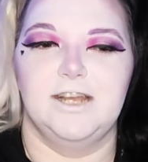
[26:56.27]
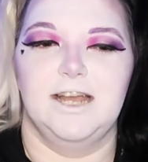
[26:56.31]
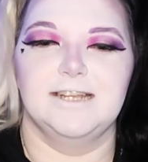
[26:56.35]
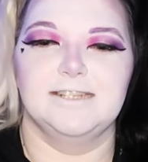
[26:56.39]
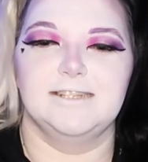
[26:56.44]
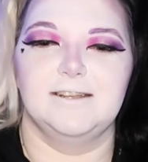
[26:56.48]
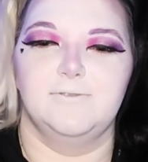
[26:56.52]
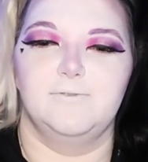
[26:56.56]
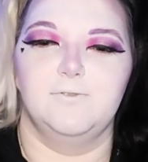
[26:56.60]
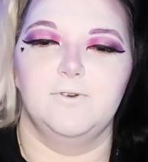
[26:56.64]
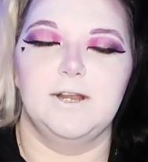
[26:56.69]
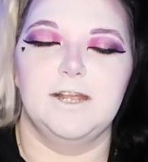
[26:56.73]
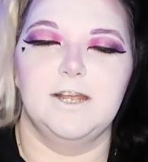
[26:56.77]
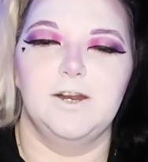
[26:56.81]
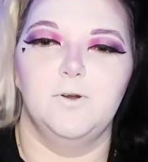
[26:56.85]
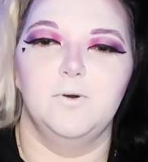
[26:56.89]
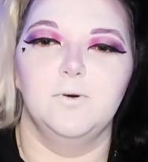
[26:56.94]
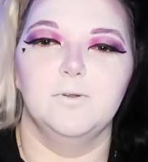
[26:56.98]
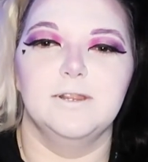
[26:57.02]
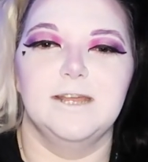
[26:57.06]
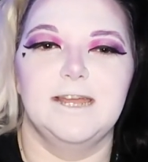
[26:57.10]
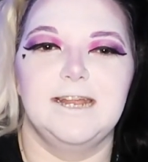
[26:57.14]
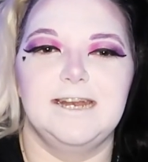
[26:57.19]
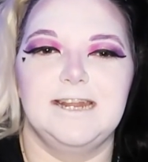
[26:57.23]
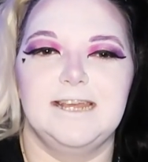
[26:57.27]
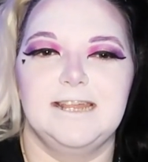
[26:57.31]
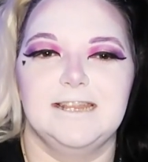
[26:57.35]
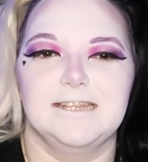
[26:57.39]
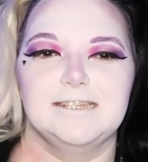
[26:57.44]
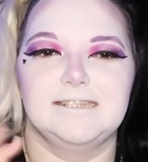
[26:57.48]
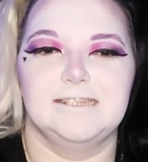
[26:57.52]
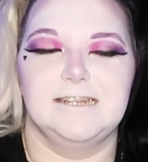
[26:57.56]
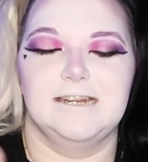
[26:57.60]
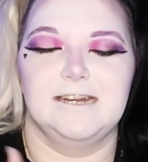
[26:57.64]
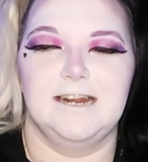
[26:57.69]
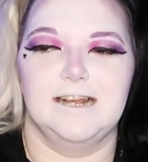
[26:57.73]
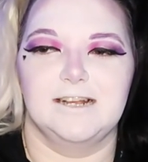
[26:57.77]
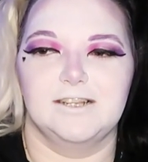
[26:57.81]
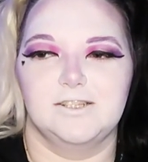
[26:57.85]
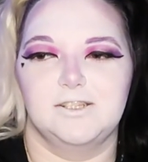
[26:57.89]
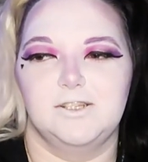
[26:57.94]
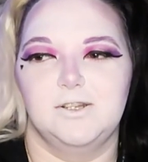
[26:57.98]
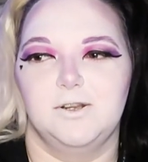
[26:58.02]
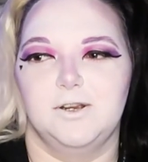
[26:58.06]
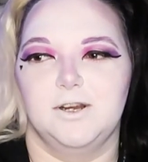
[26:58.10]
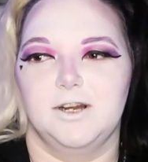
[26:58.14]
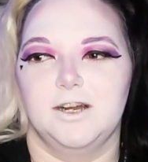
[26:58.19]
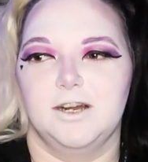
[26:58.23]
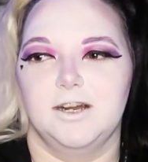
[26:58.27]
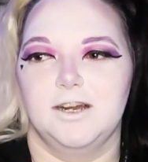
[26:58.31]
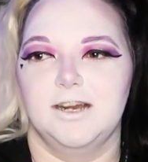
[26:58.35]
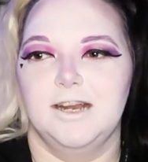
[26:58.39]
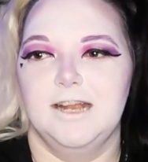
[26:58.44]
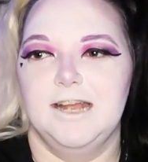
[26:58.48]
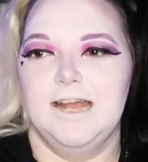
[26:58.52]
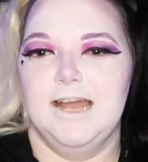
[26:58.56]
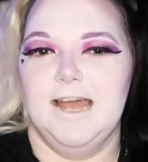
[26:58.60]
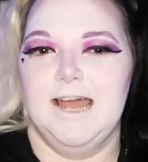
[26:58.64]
has a freaking old lady that's sitting next to her,